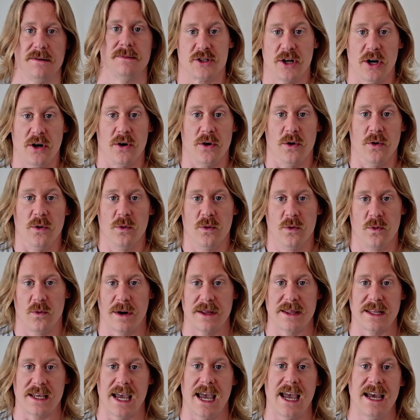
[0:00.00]
So
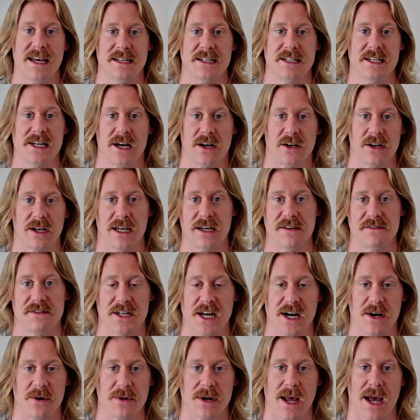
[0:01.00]
when the ACL gives
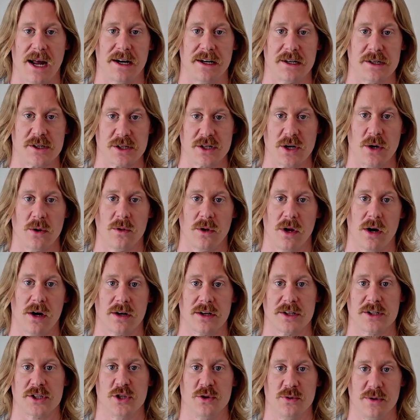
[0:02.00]
out and is no
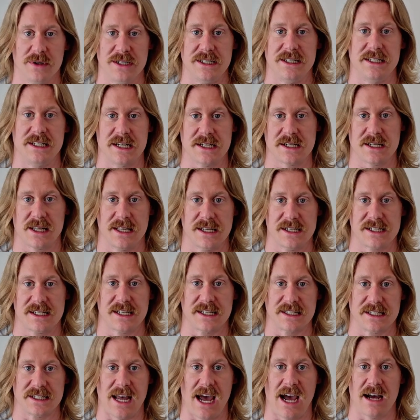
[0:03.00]
longer to resist this
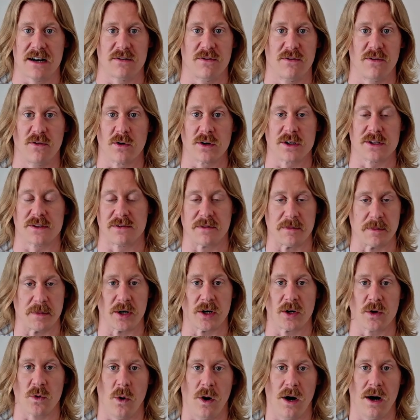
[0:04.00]
exact force from
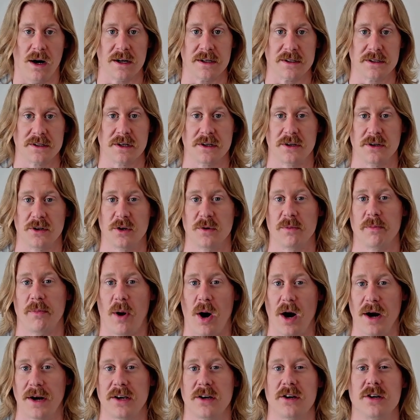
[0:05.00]
your quads, your
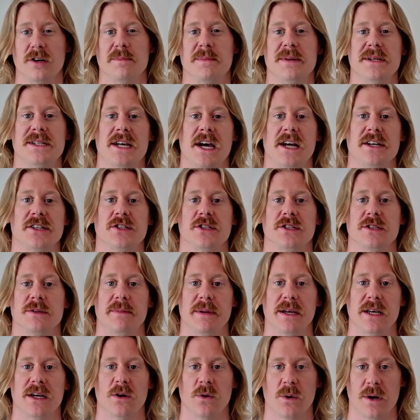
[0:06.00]
body could potentially
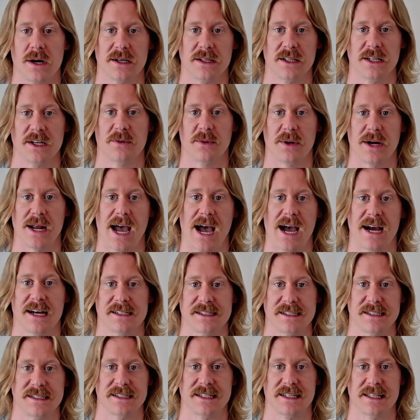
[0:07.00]
be quickly
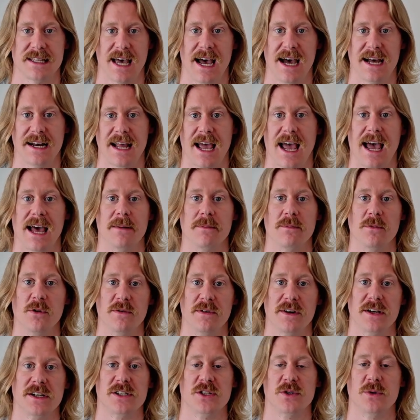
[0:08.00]
reacting to that and
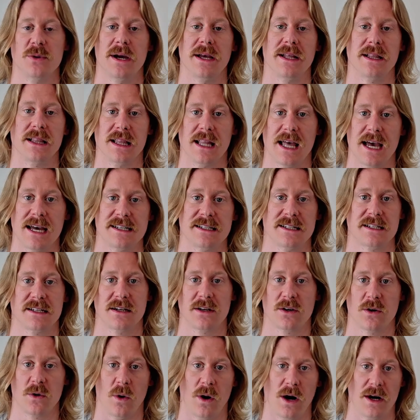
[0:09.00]
moving to a less
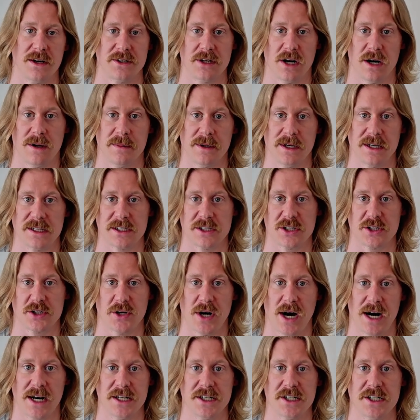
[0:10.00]
quad dominant
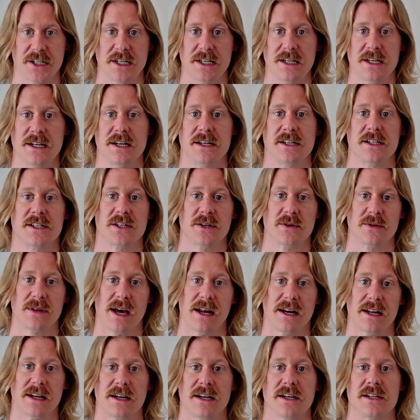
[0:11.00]
strategy so
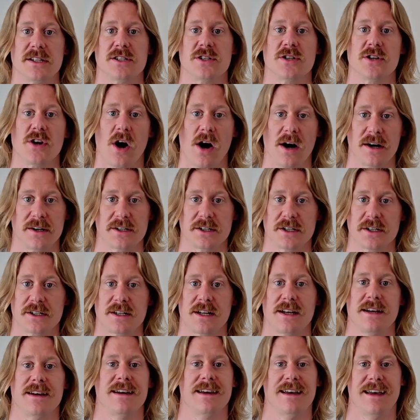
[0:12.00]
that it is not
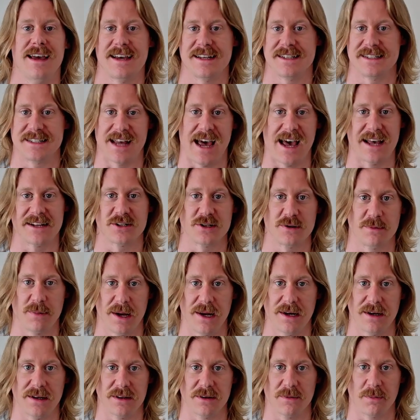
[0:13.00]
just
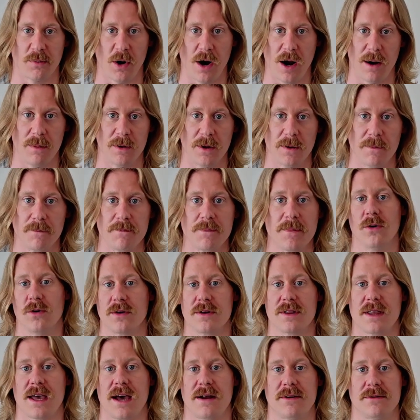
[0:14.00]
exacerbating the problem.
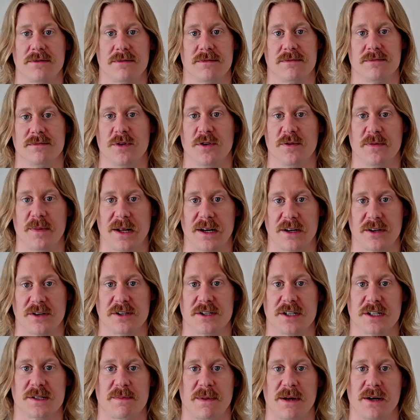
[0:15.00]
Or that movement could
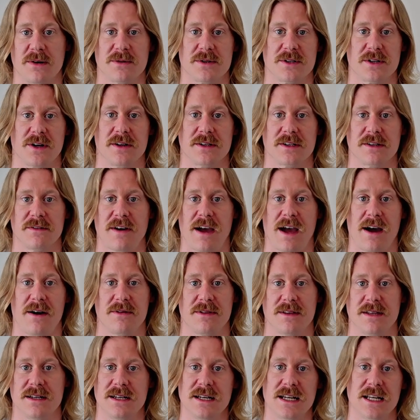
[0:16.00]
just be a result of how
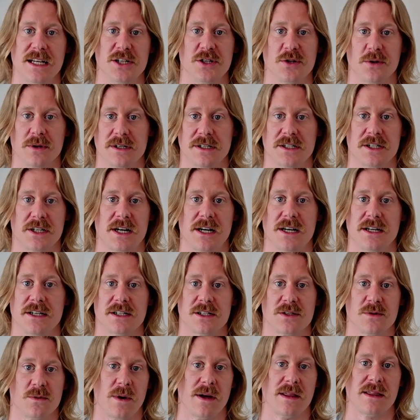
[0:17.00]
the knee joint
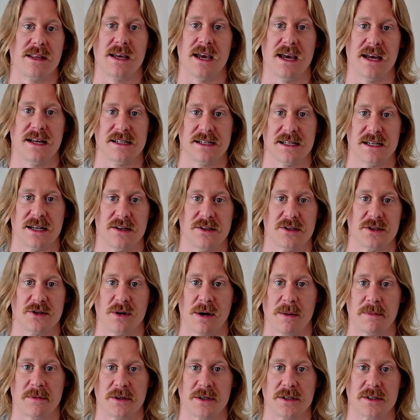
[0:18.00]
changes when the ACL is
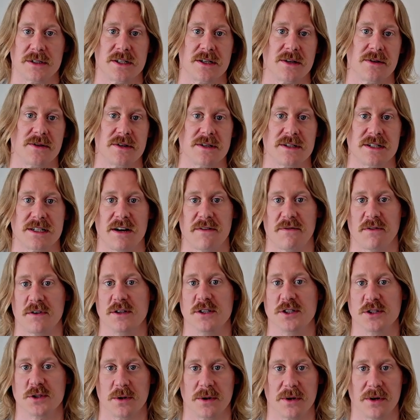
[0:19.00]
ruptured. So there's
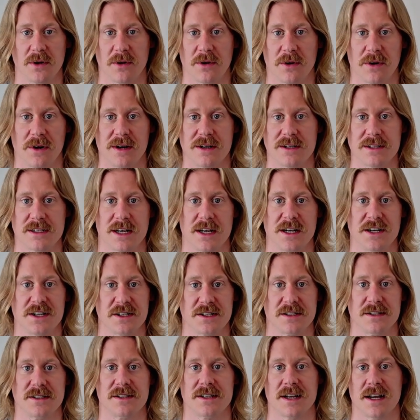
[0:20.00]
different joint
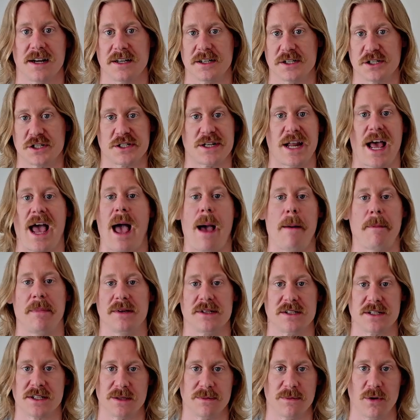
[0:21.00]
orientations and it just
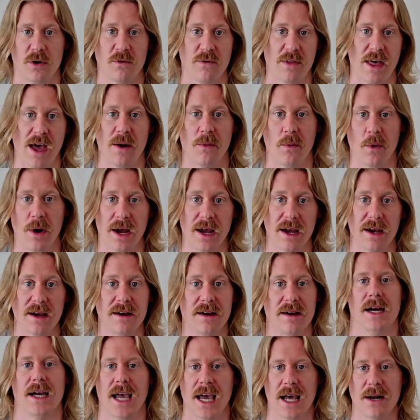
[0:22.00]
happens to move that way.
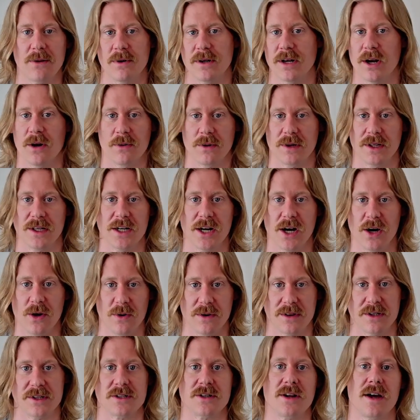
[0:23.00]
Again, we don't really know,
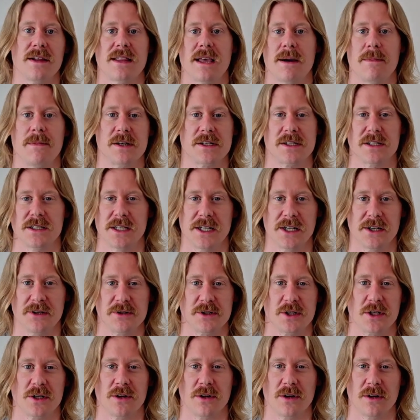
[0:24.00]
and there's not that much
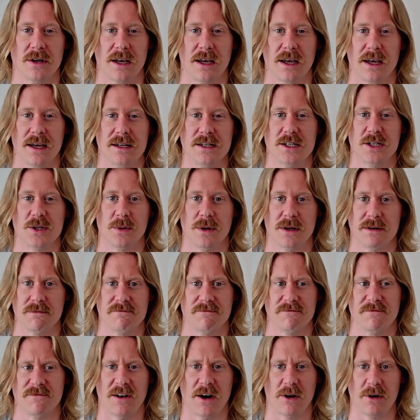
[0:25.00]
literature looking into it
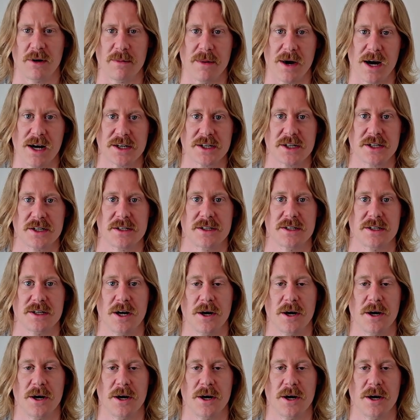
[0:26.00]
very much.